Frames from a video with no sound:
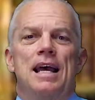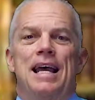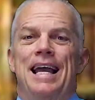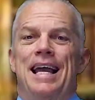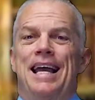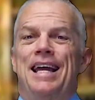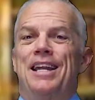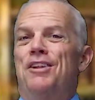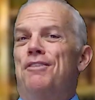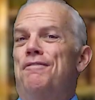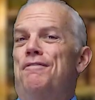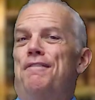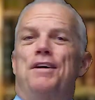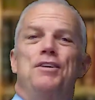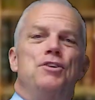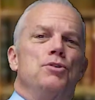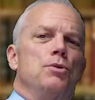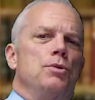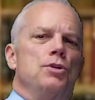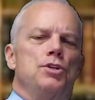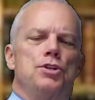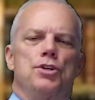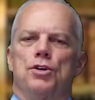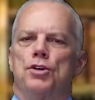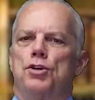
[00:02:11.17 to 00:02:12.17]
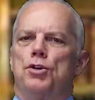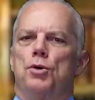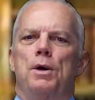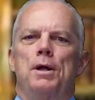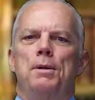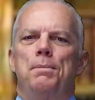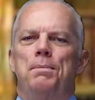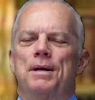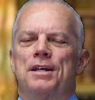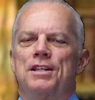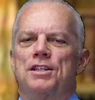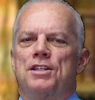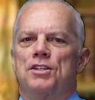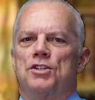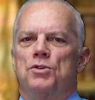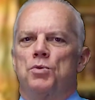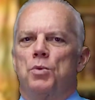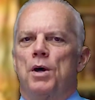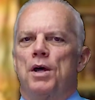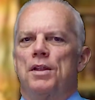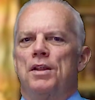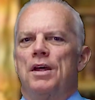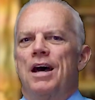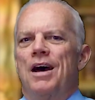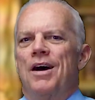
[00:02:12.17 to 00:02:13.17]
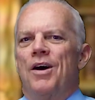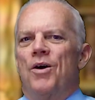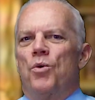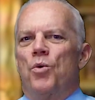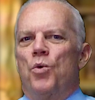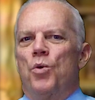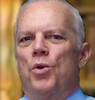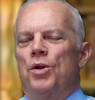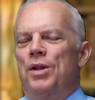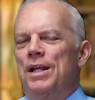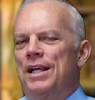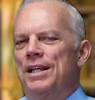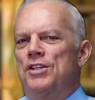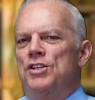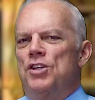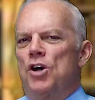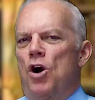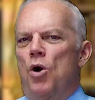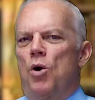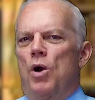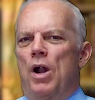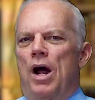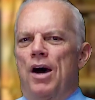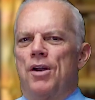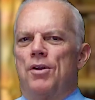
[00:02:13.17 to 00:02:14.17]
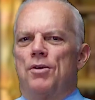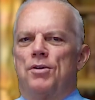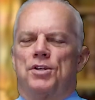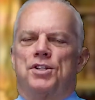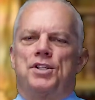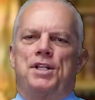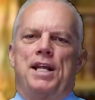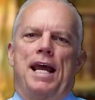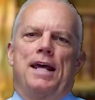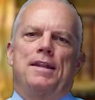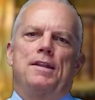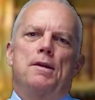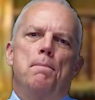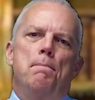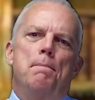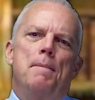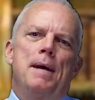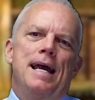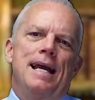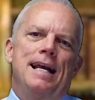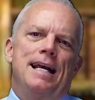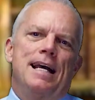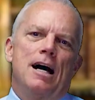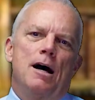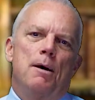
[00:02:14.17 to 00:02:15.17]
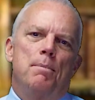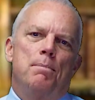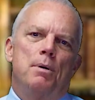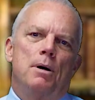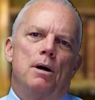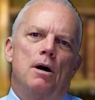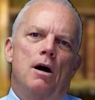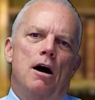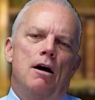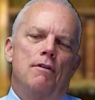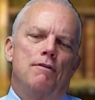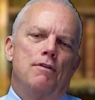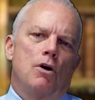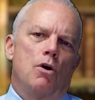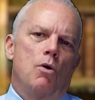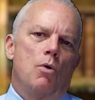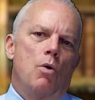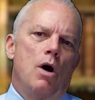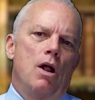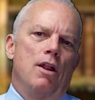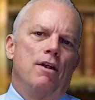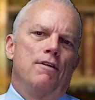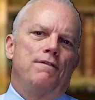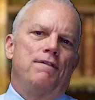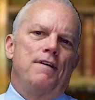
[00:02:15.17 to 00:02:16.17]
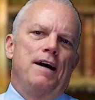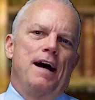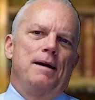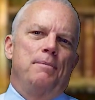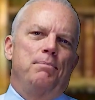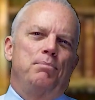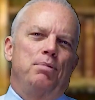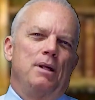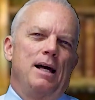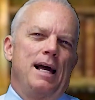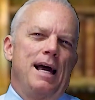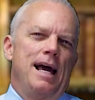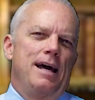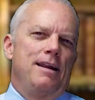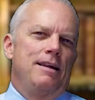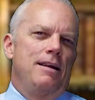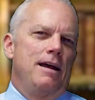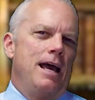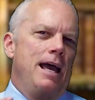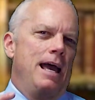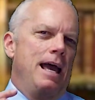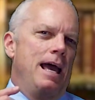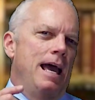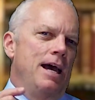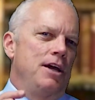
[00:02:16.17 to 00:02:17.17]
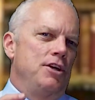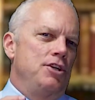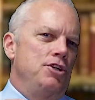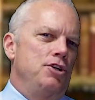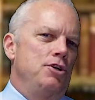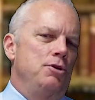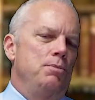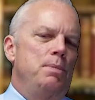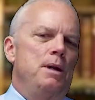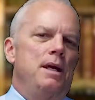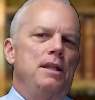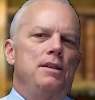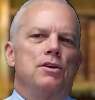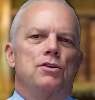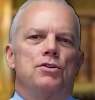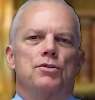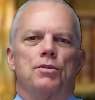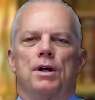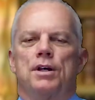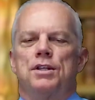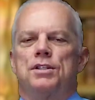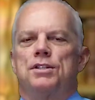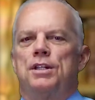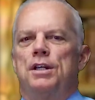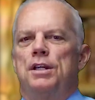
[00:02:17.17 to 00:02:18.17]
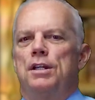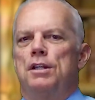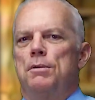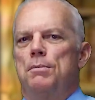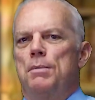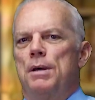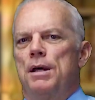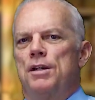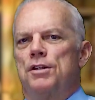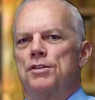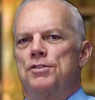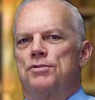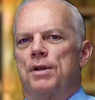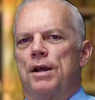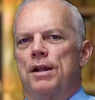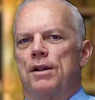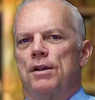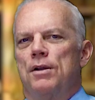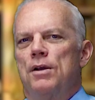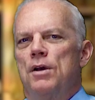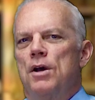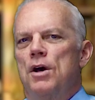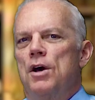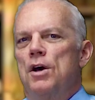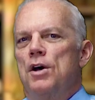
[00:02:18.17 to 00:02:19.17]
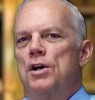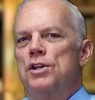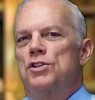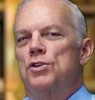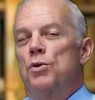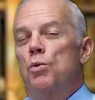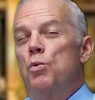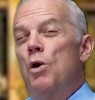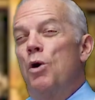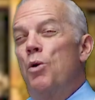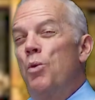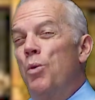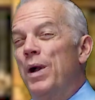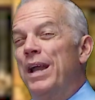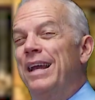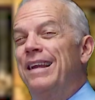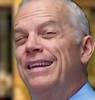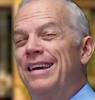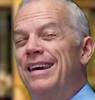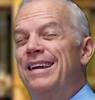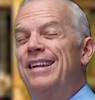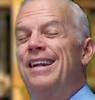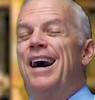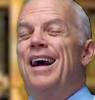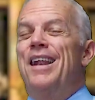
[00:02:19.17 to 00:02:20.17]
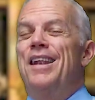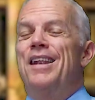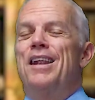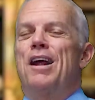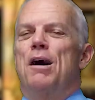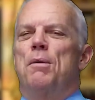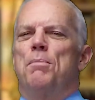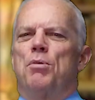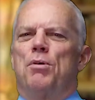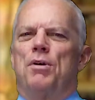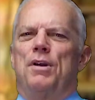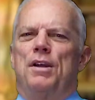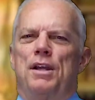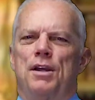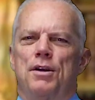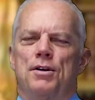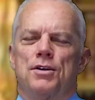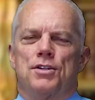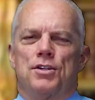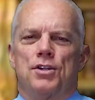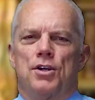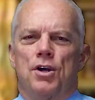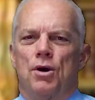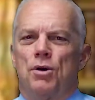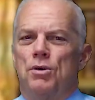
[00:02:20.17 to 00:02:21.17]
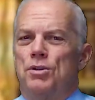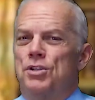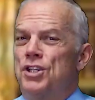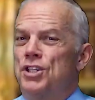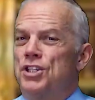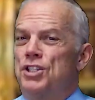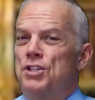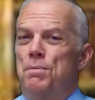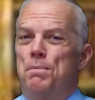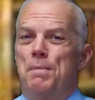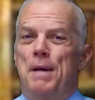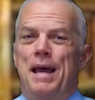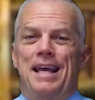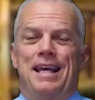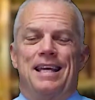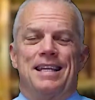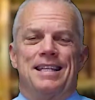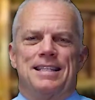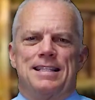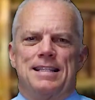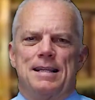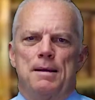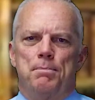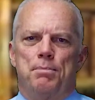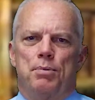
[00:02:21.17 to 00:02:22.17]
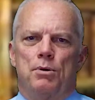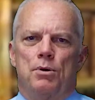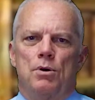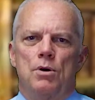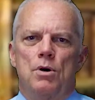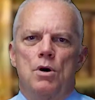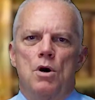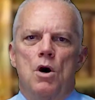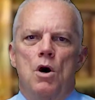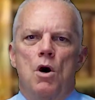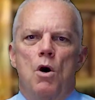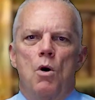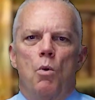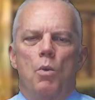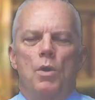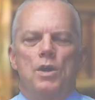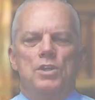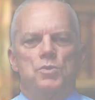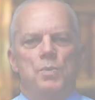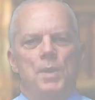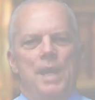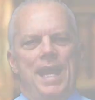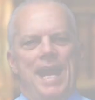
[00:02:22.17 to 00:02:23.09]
individuals you're doing business with really don't understand the makeup of a qualified plan as you being the trustee and administrator. So what we did a number of years ago, just to make it simple, was we